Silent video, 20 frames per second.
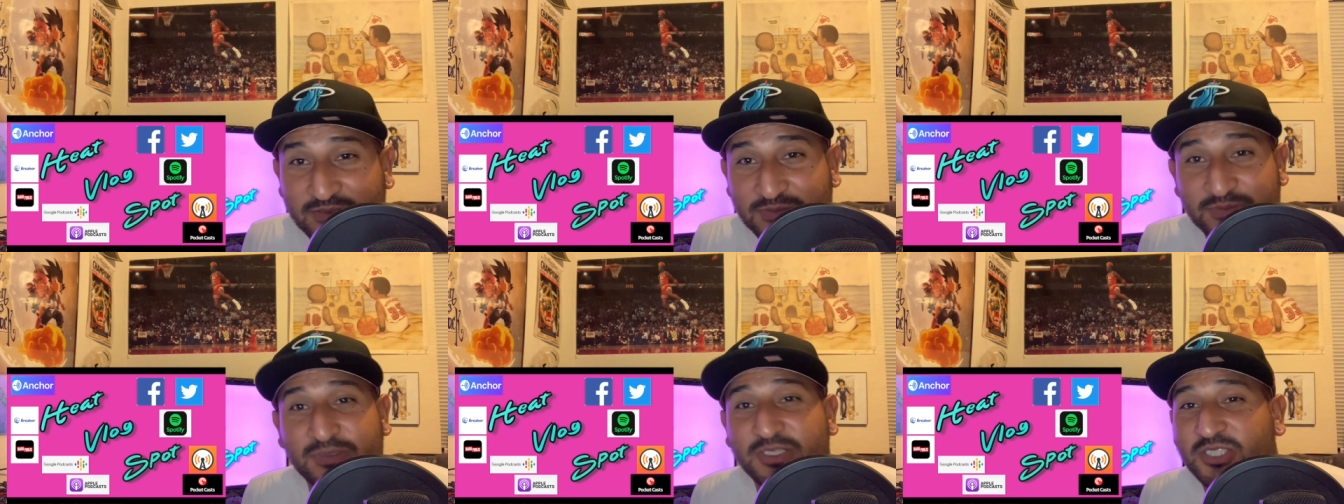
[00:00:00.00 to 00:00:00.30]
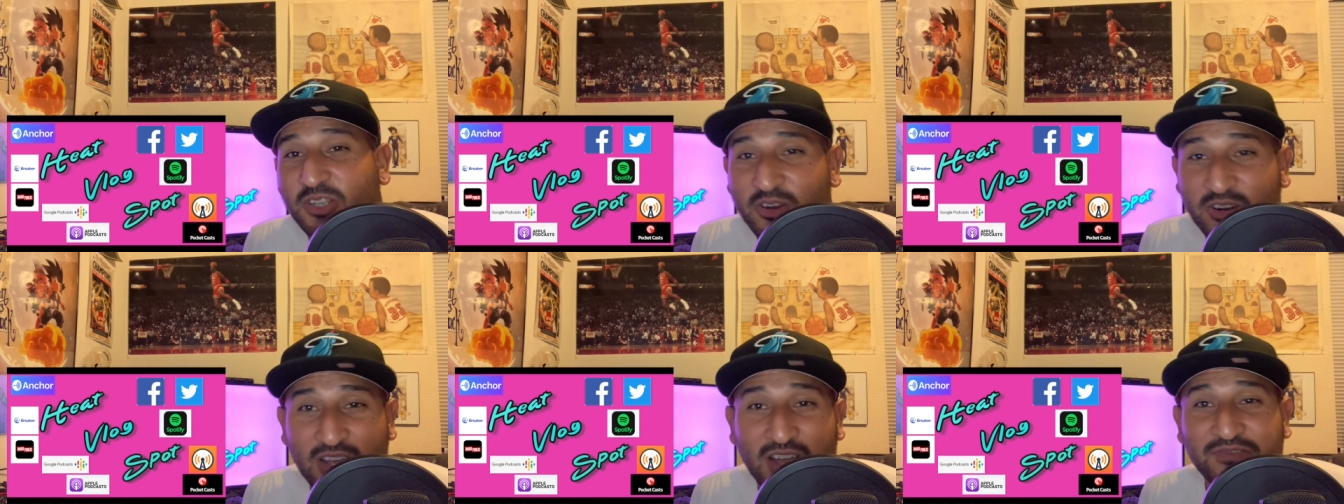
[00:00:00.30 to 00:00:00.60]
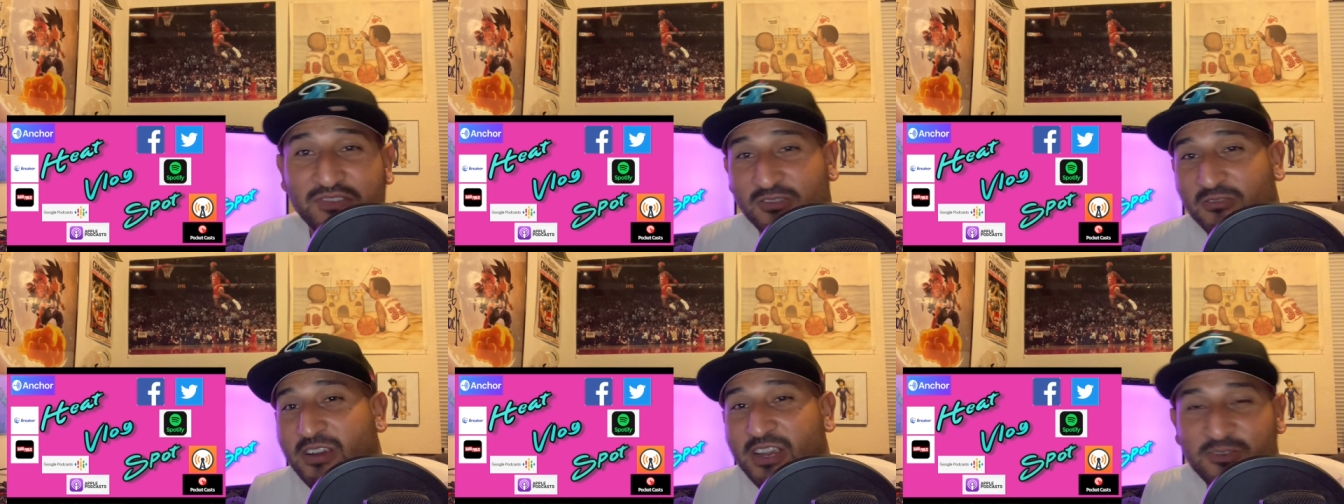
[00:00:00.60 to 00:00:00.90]
start off the
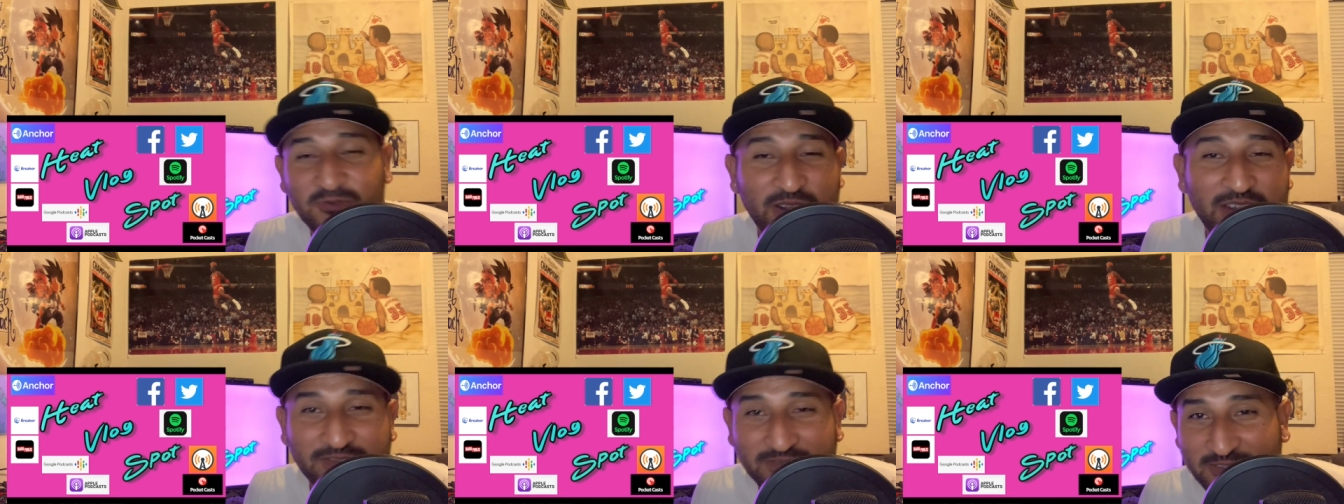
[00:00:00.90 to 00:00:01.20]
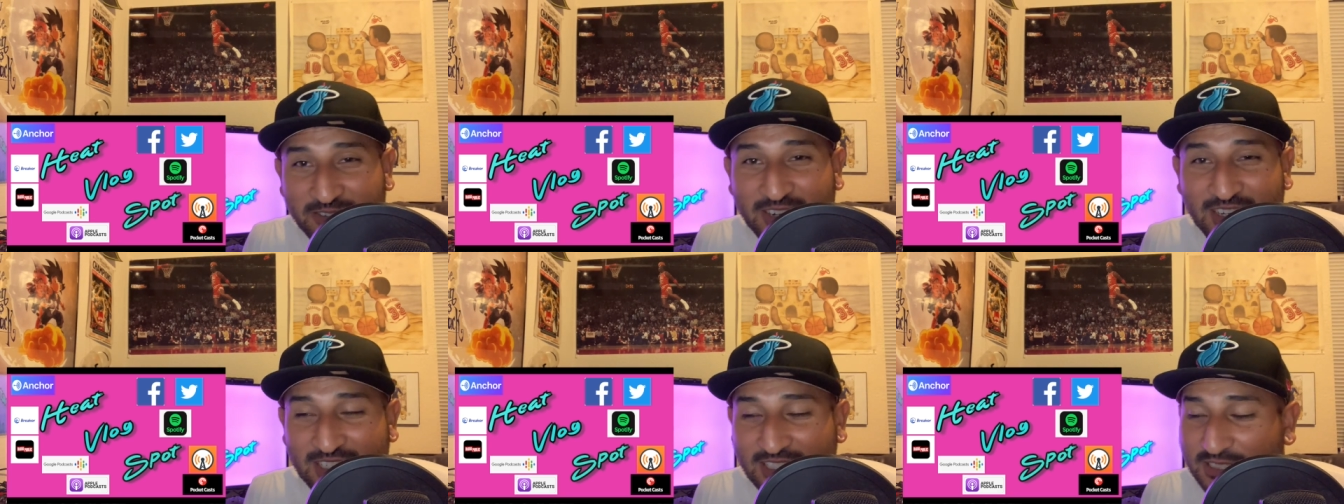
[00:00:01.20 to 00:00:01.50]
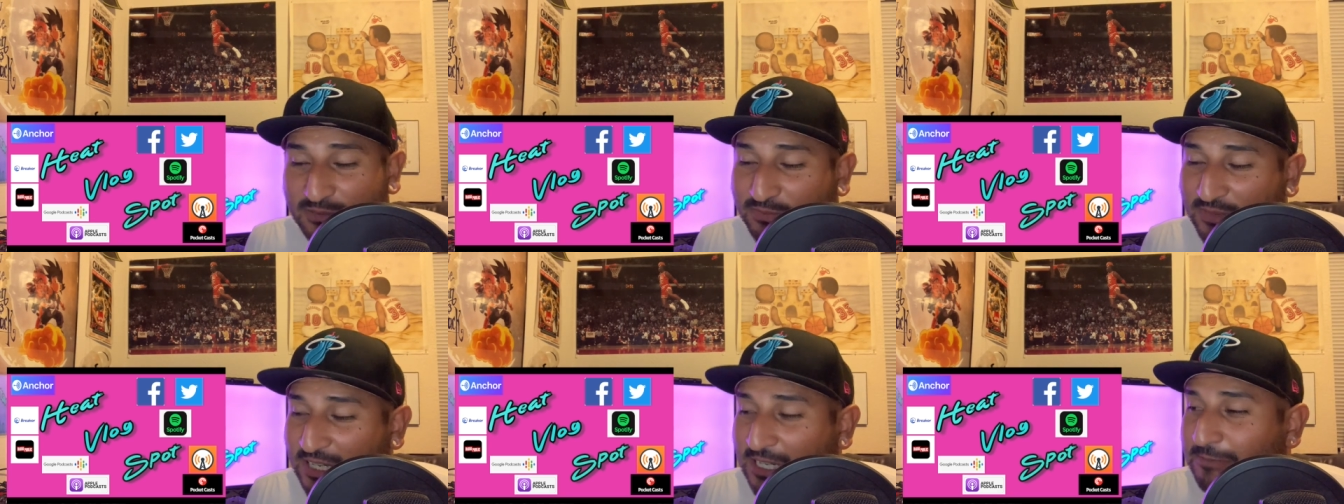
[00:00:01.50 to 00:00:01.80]
right way for us,
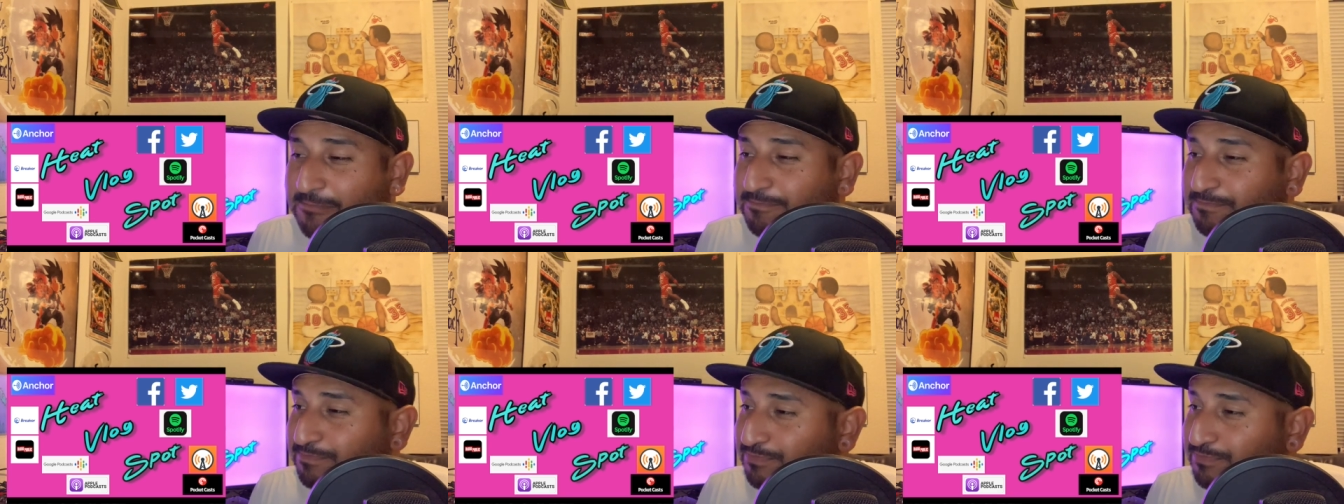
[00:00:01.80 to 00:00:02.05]
but